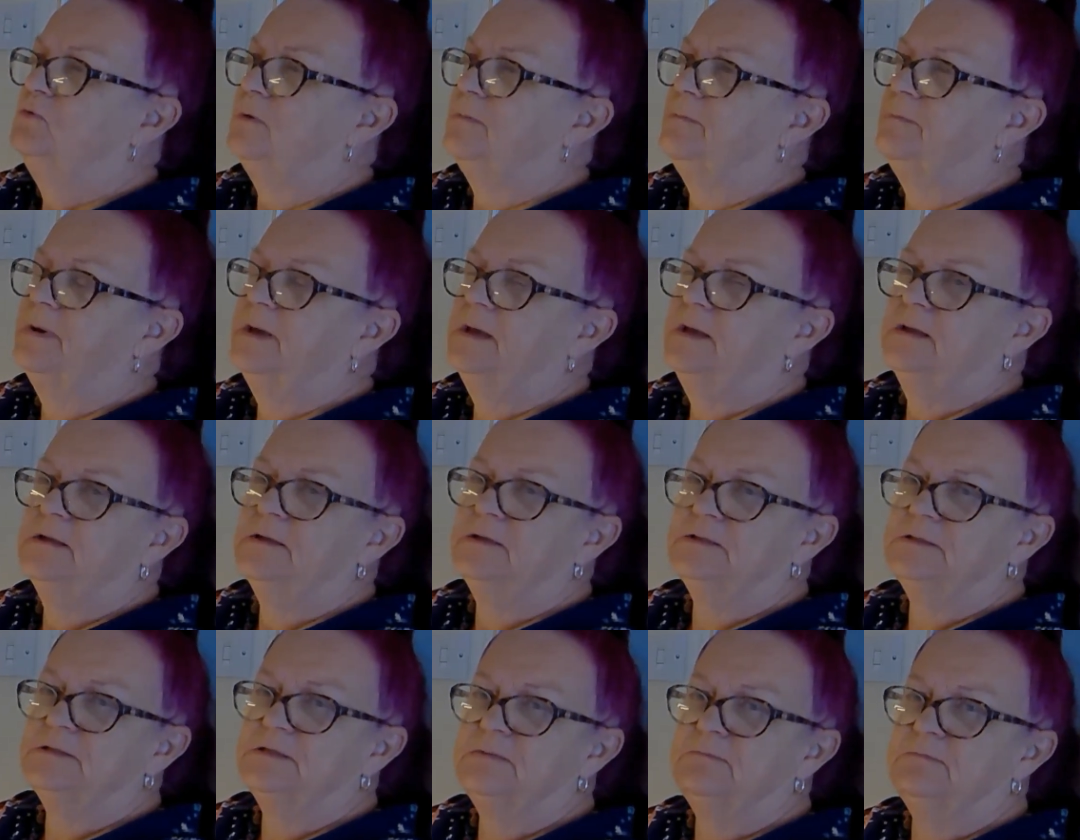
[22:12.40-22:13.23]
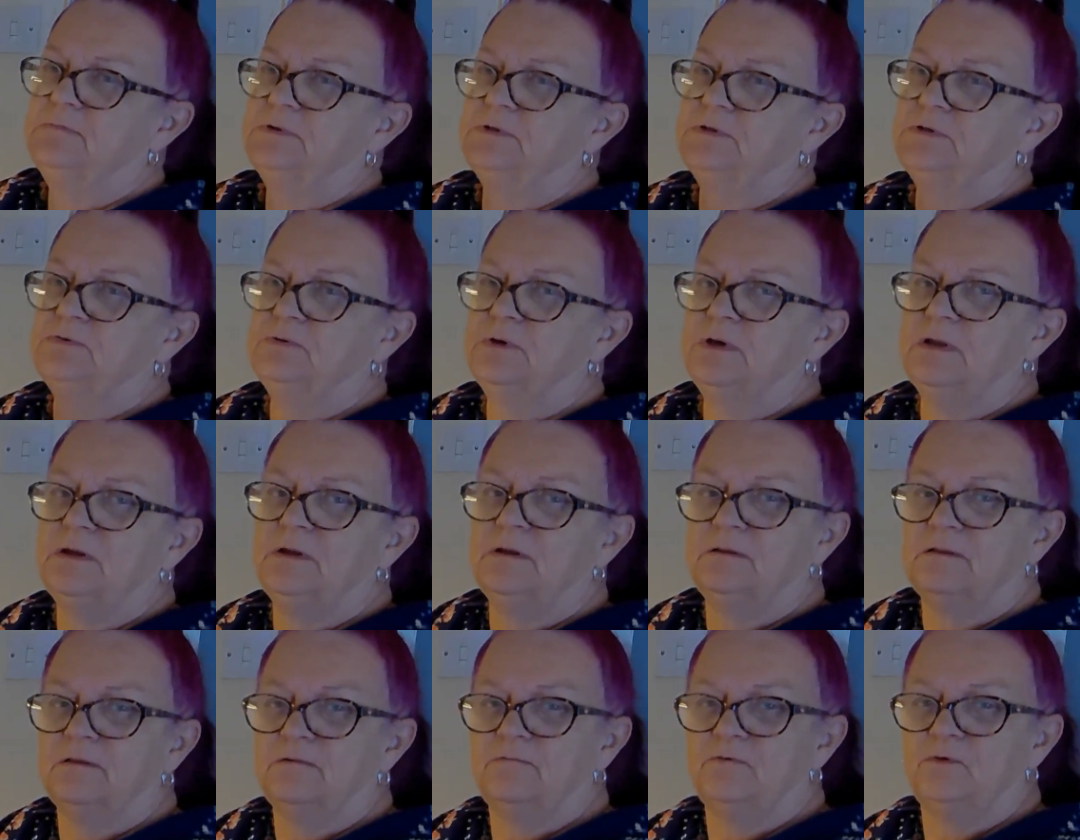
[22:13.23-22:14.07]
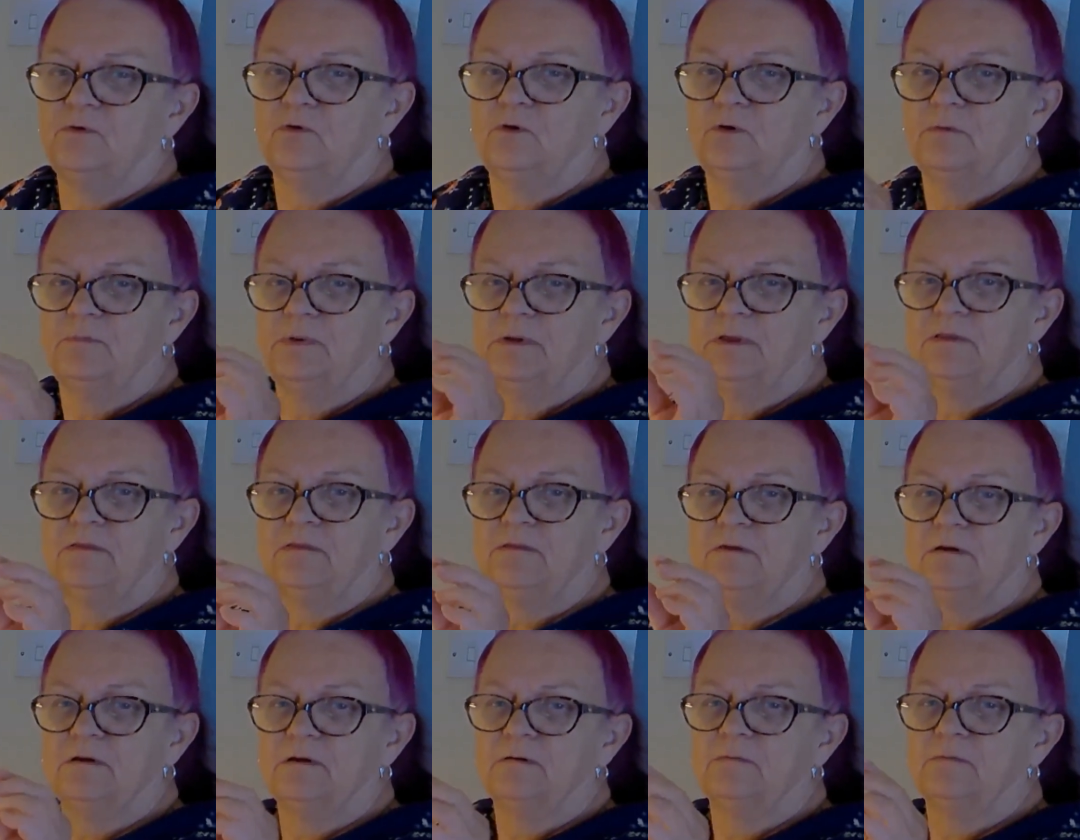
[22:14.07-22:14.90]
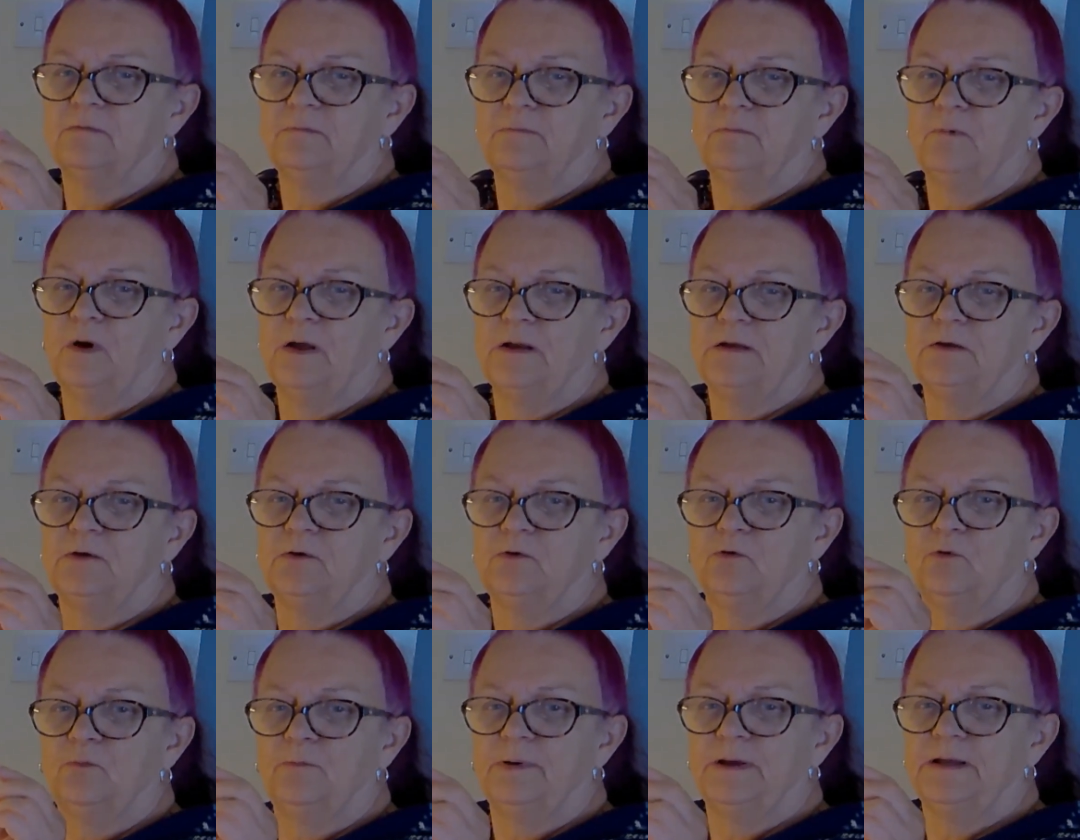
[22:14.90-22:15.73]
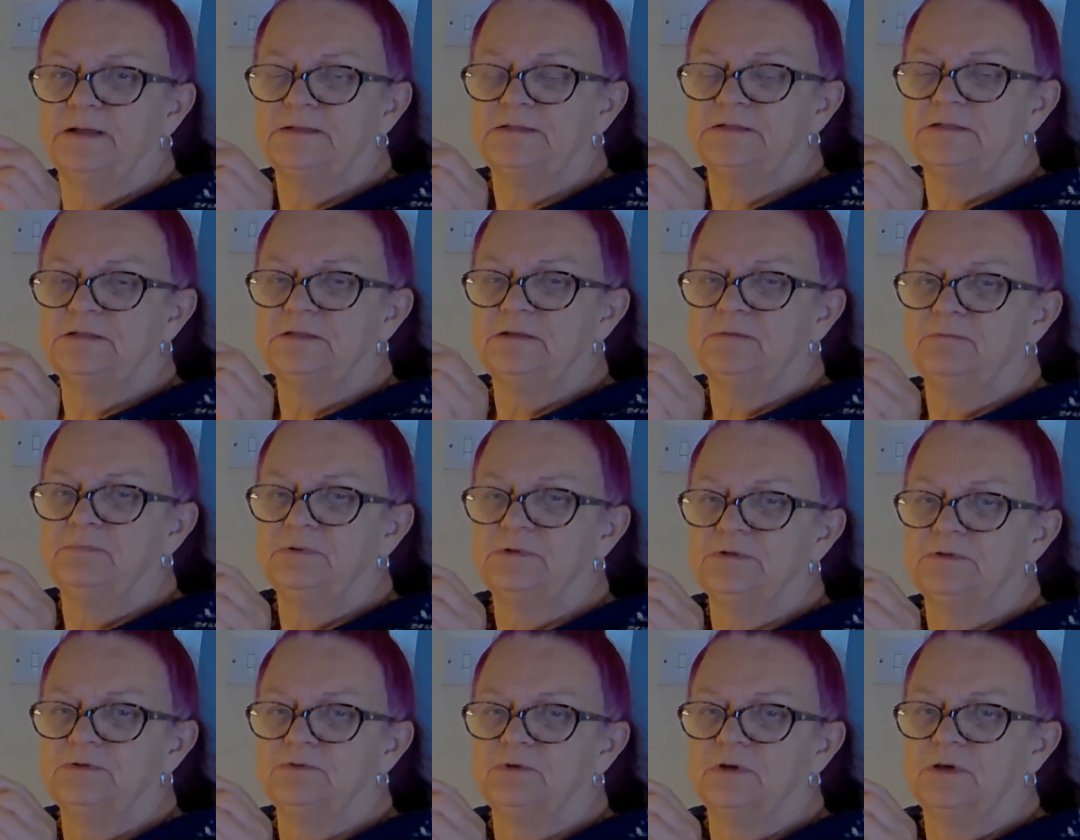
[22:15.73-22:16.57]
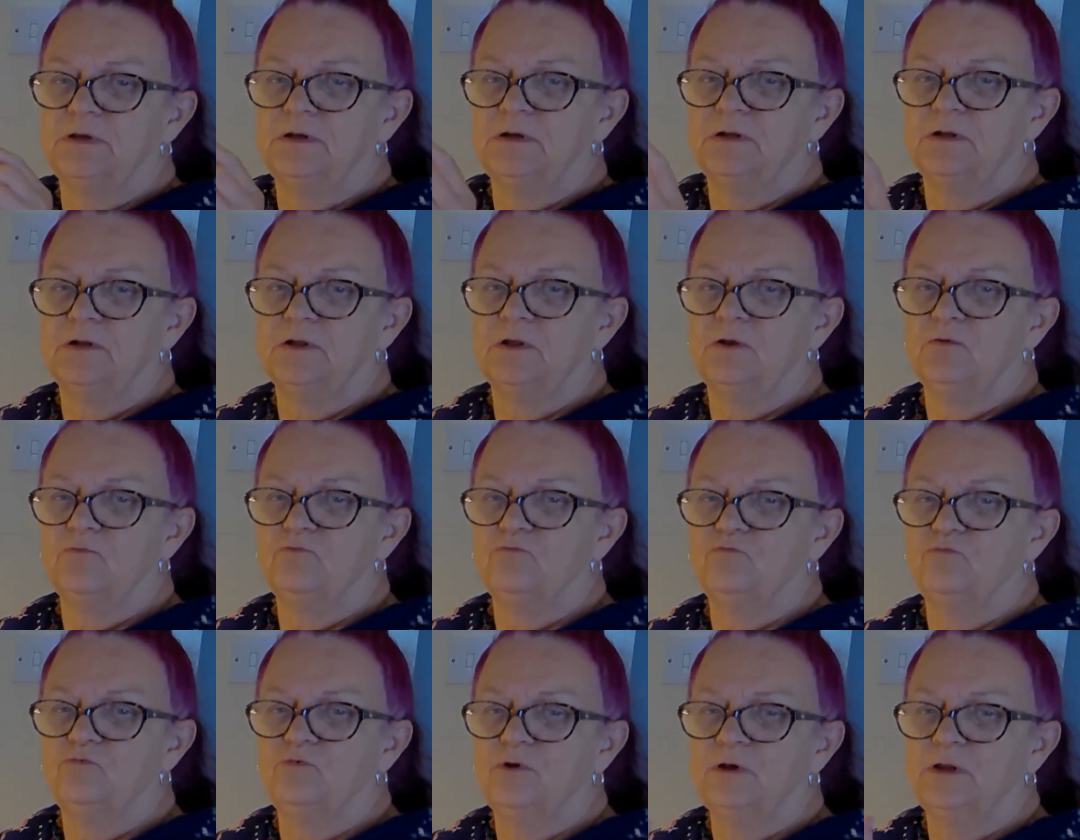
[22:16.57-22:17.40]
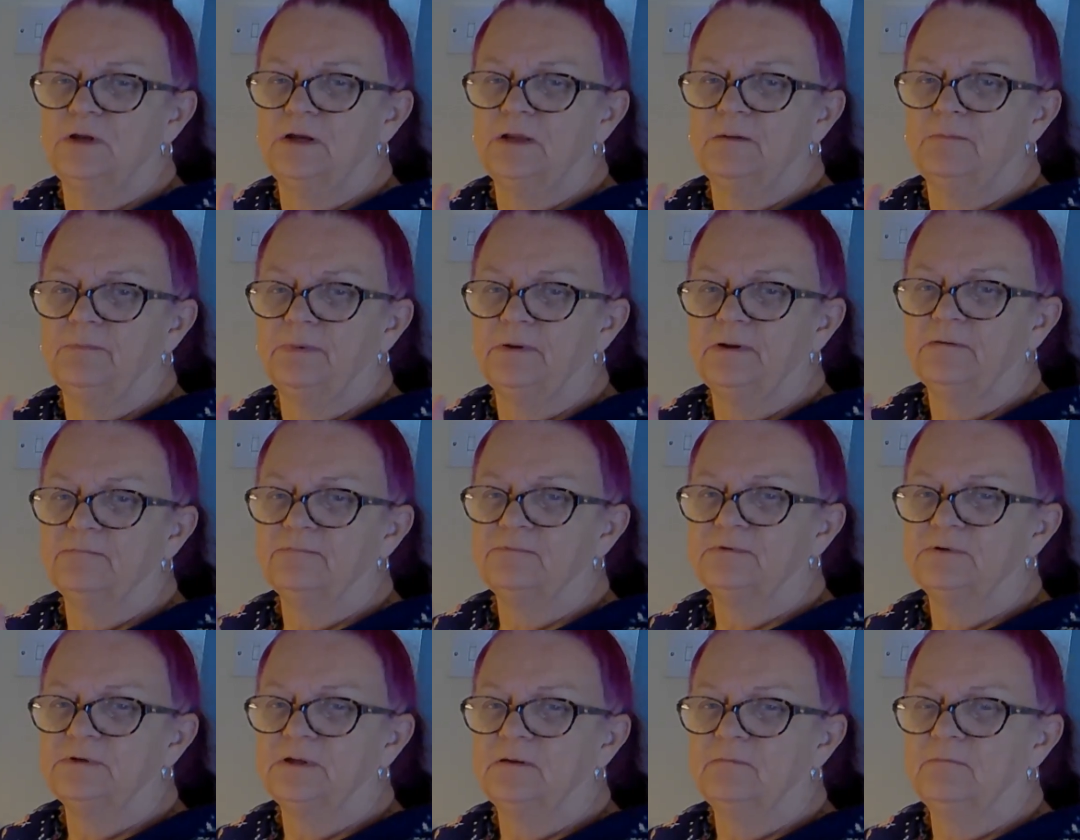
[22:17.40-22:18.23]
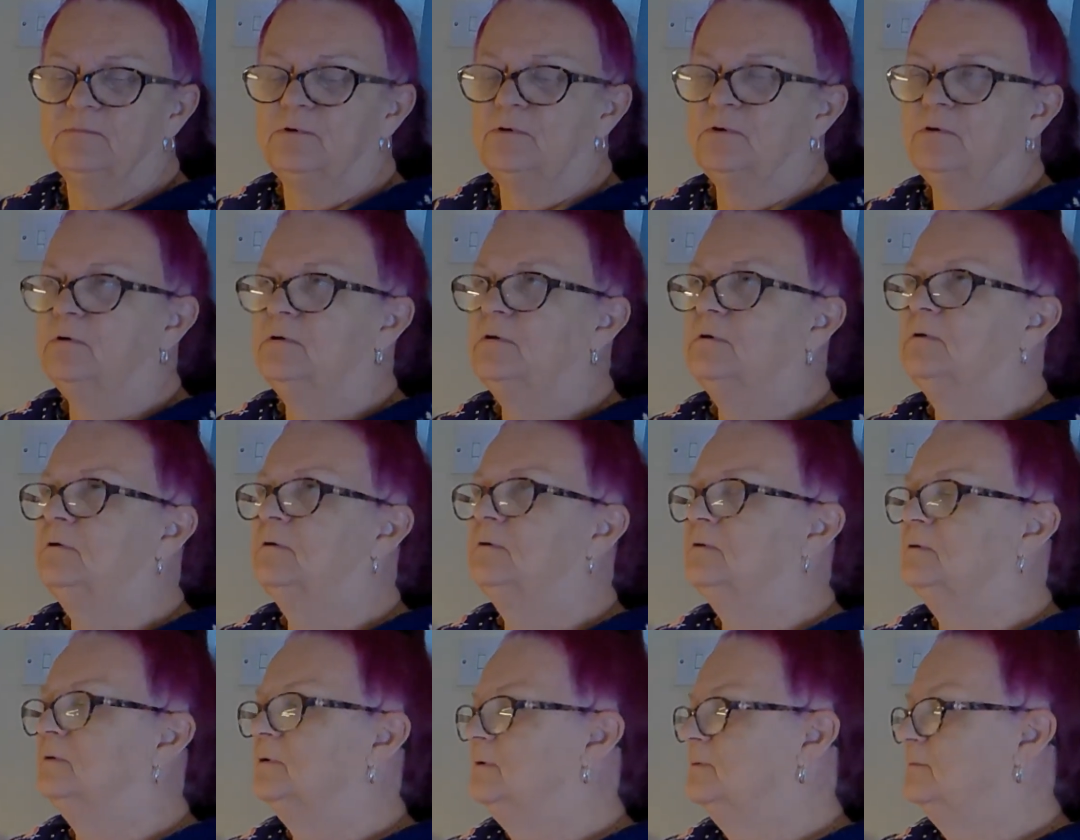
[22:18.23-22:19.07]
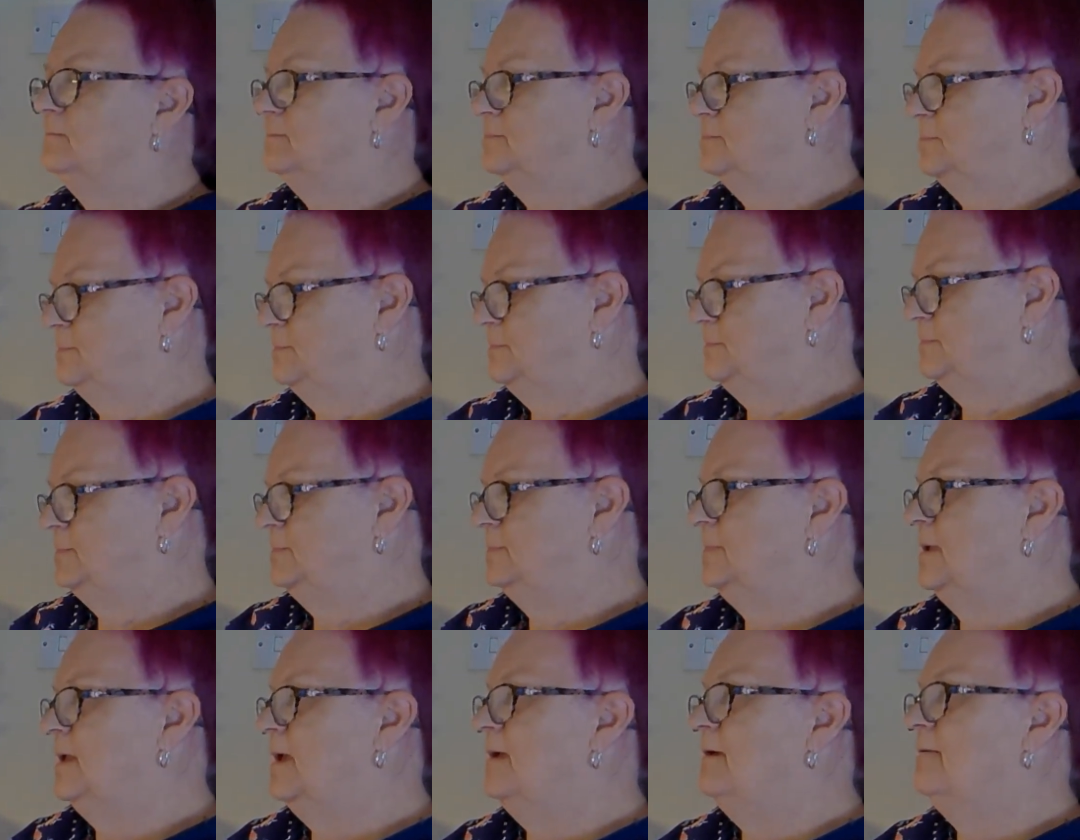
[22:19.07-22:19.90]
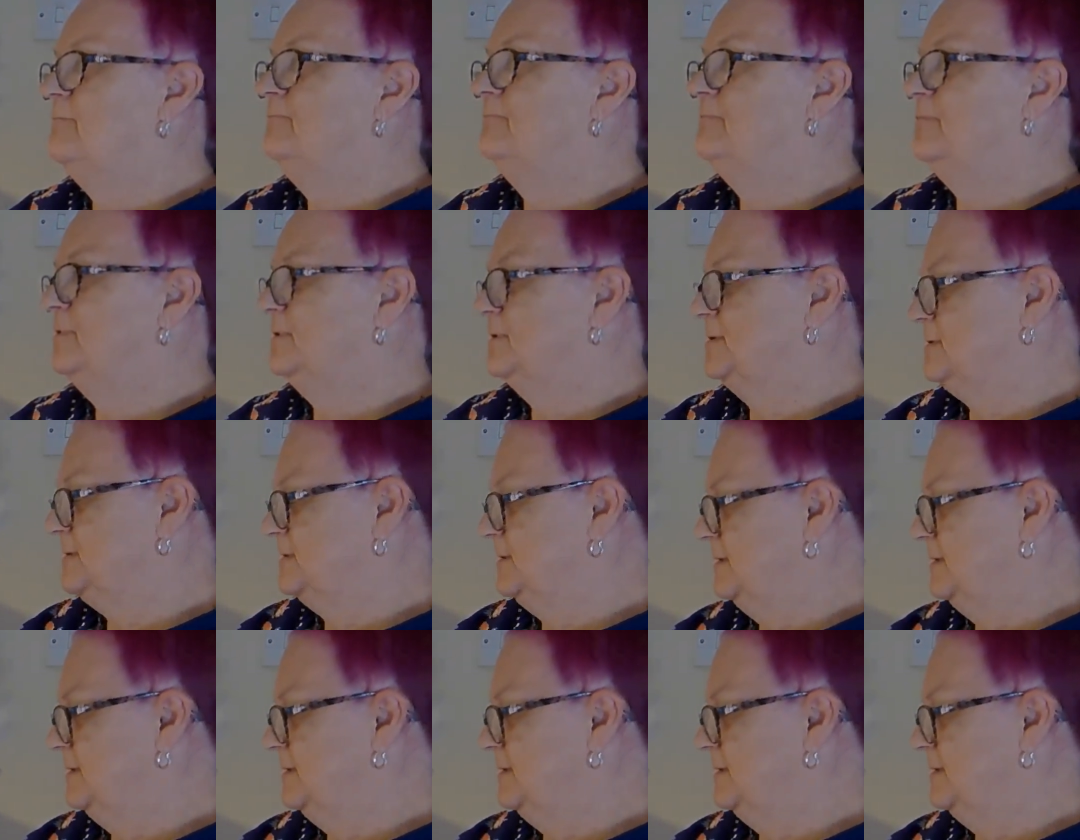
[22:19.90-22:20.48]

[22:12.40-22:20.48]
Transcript: the patterns in between, and they've got a bit thicker wadding or batting in between, and it really puffs up. Oh, I'm envious